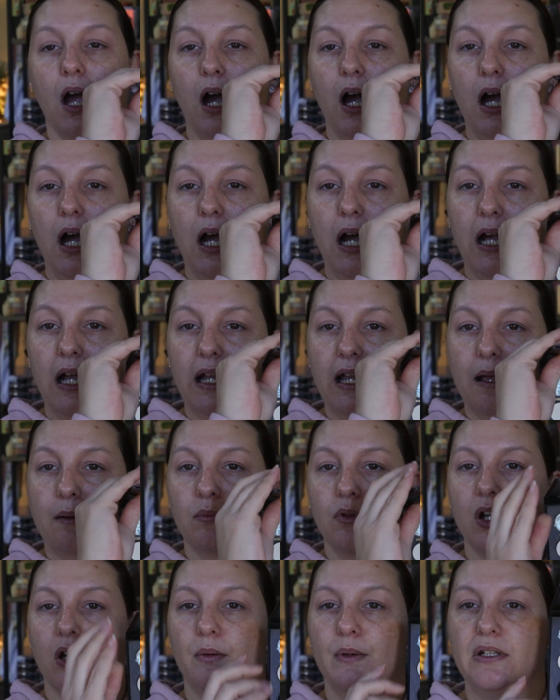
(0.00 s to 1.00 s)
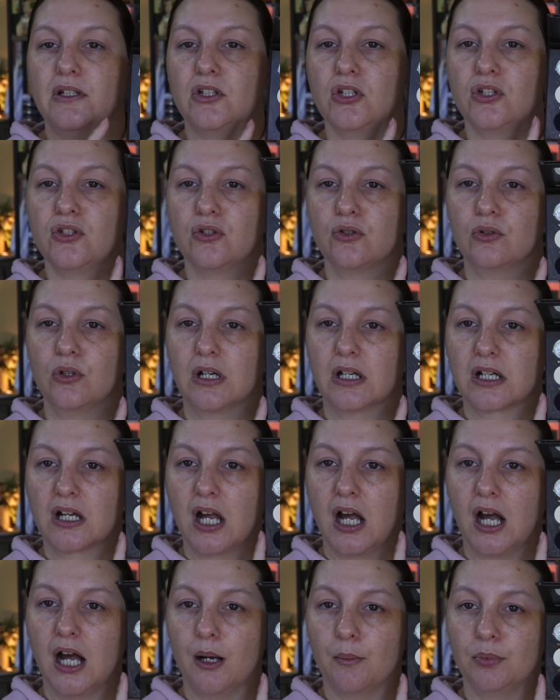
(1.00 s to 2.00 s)
I am going to do a
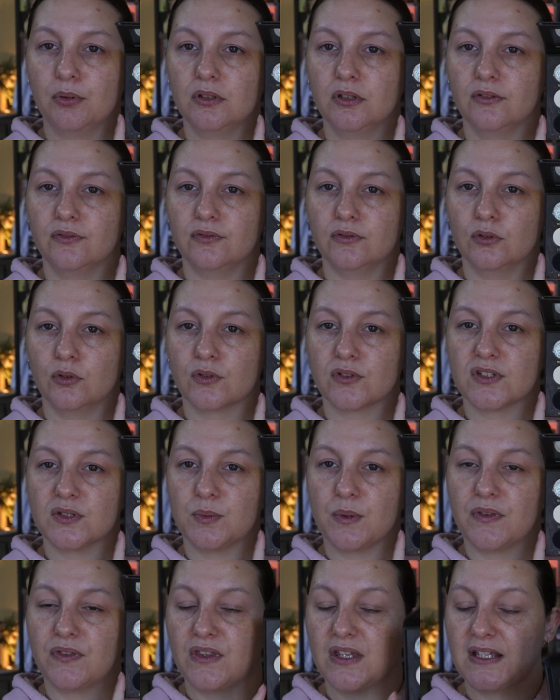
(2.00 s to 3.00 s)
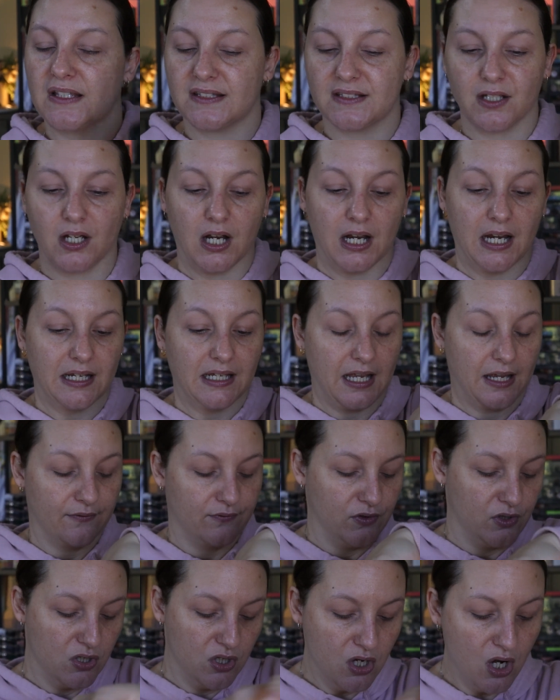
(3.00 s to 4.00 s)
couple of looks with this. I
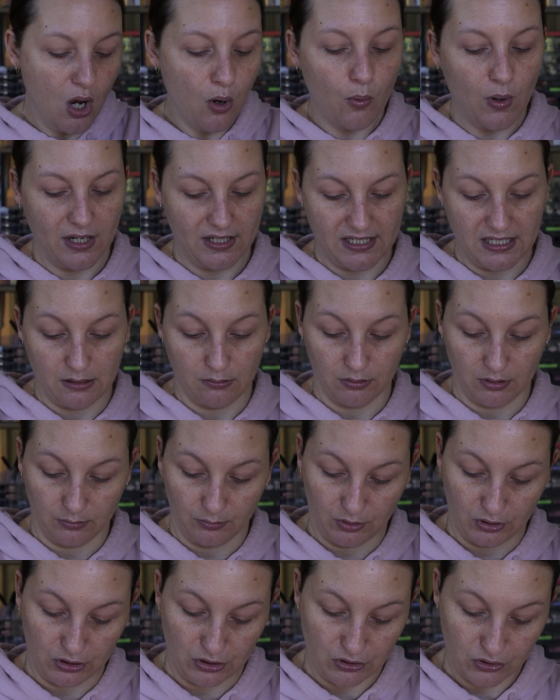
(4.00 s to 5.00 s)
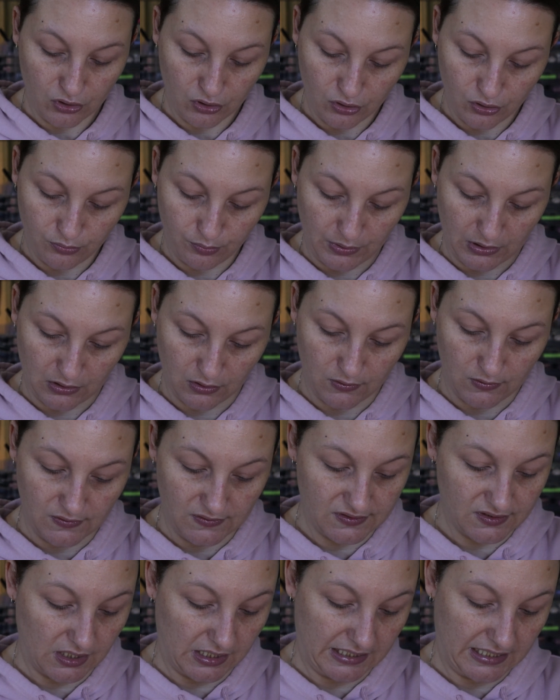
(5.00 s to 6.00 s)
have no idea what I'm going to do
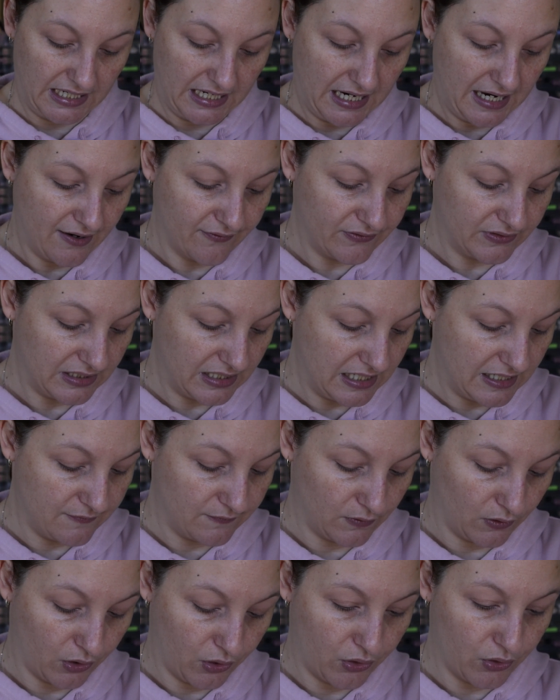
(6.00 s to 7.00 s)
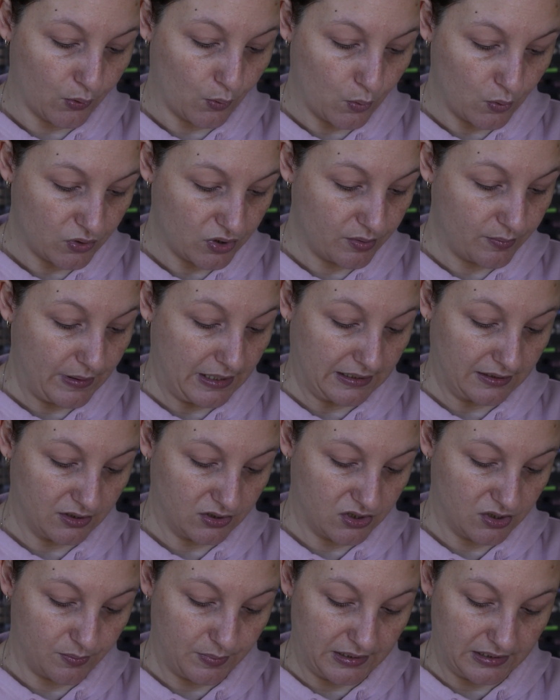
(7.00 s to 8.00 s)
because I haven't even thought about
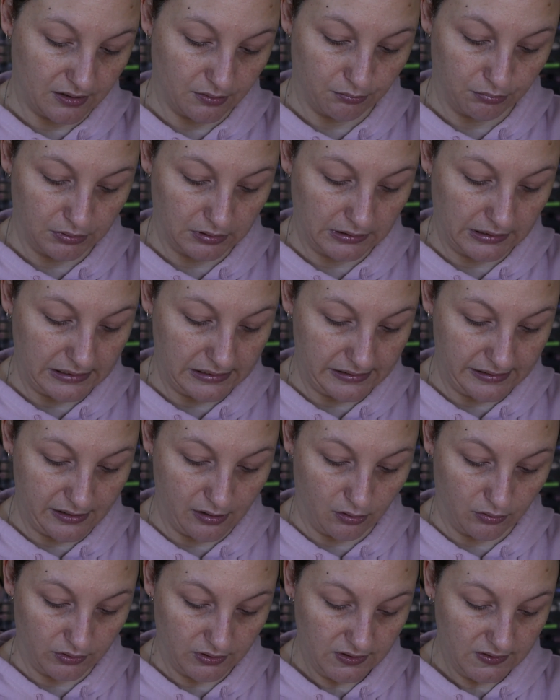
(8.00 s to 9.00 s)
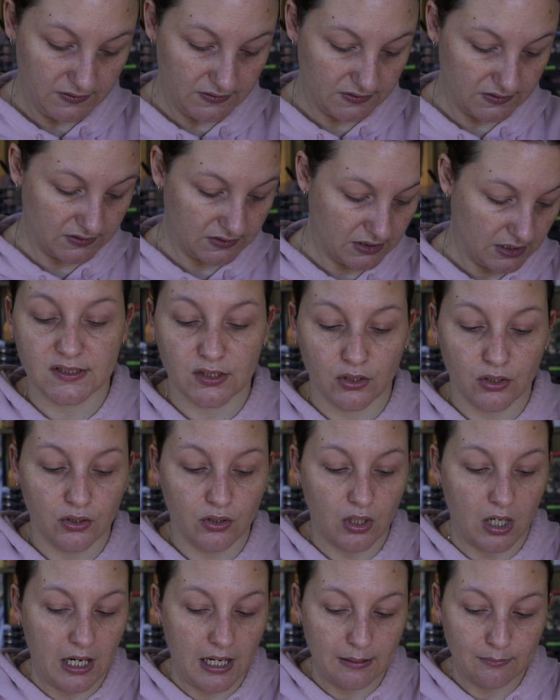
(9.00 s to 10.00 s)
it, to be completely honest.
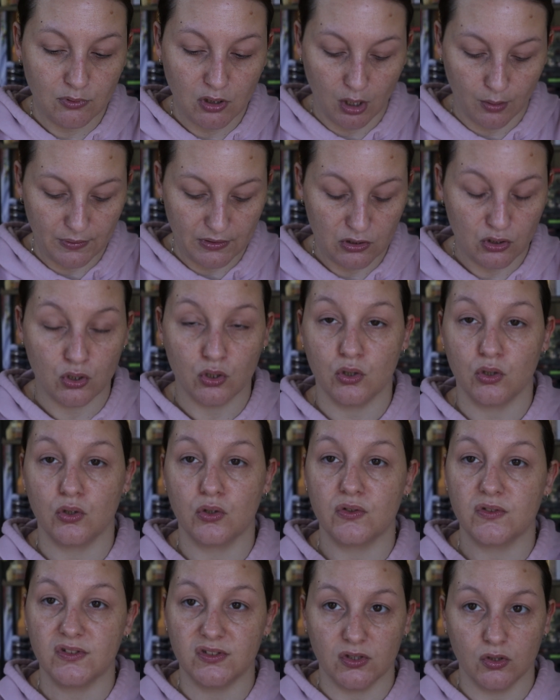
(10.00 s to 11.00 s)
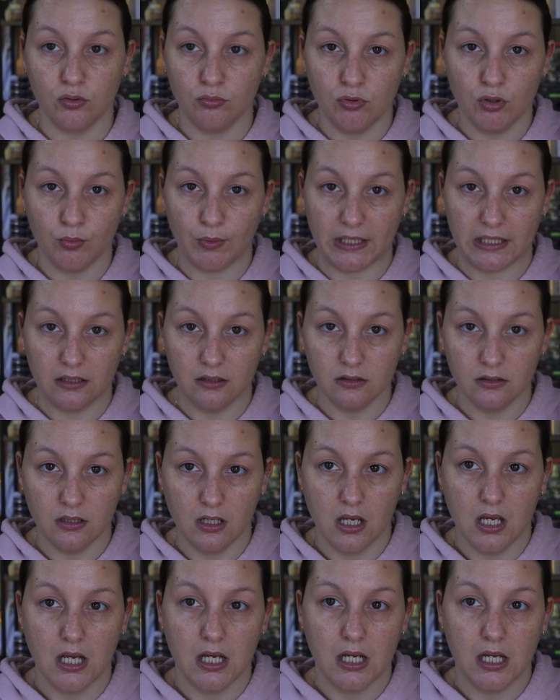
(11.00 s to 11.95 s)
So I'm going to zoom you in